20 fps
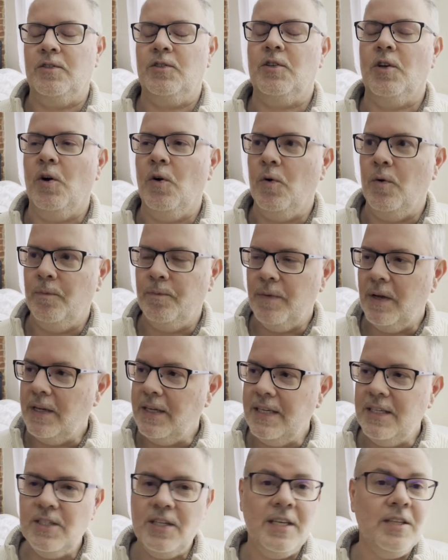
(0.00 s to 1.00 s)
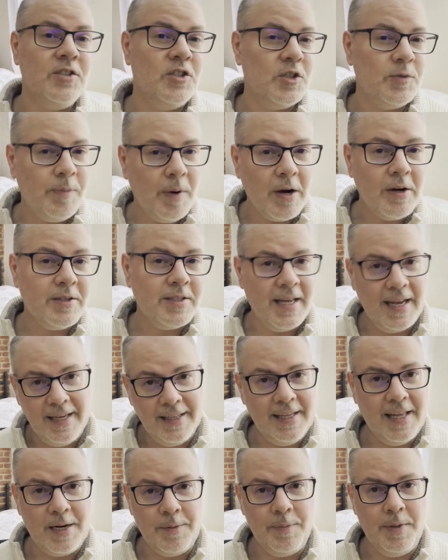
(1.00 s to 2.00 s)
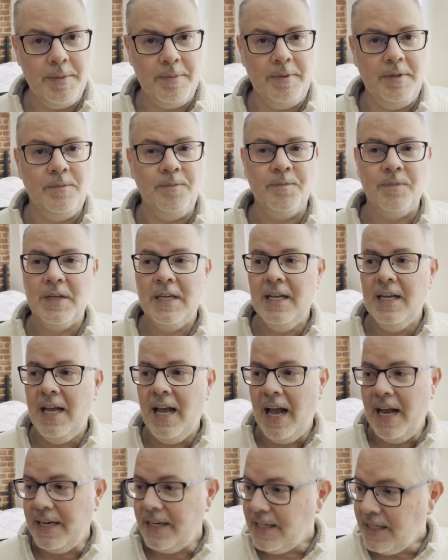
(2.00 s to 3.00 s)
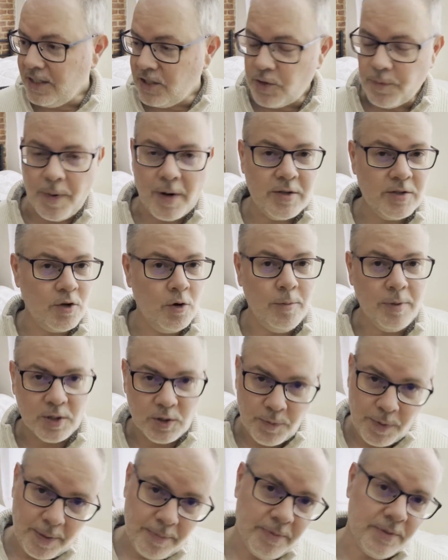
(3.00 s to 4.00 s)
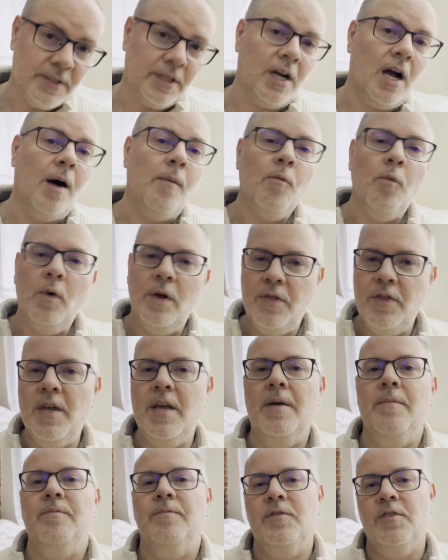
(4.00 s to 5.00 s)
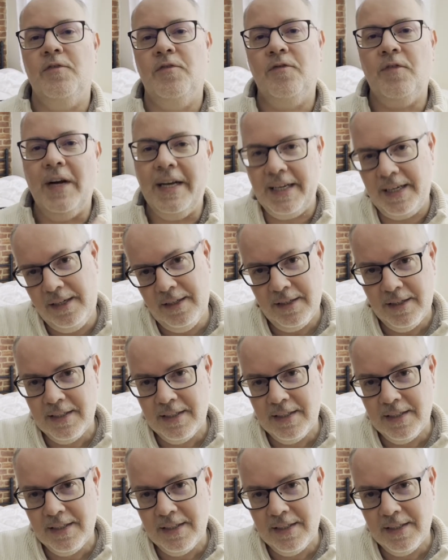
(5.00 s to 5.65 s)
So he's, he inspires the hell out of people, and he inspires a whole bunch of people to come with him to fight,